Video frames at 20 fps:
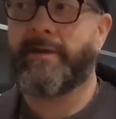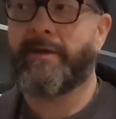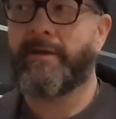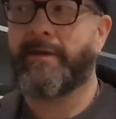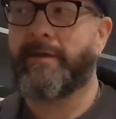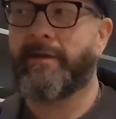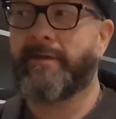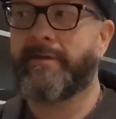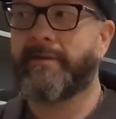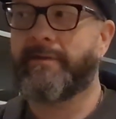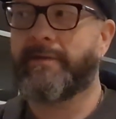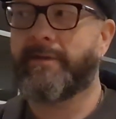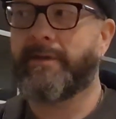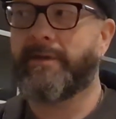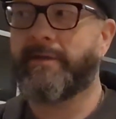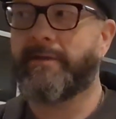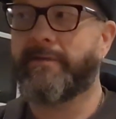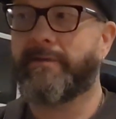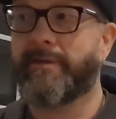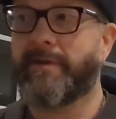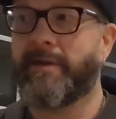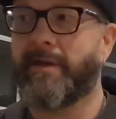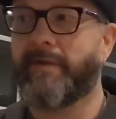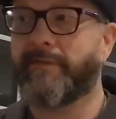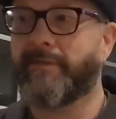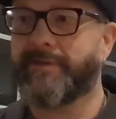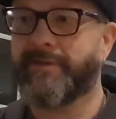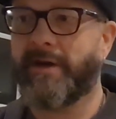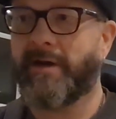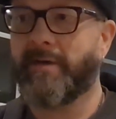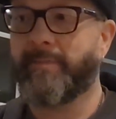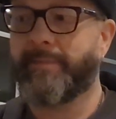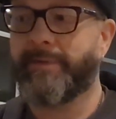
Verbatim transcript: and uh, you can have guitar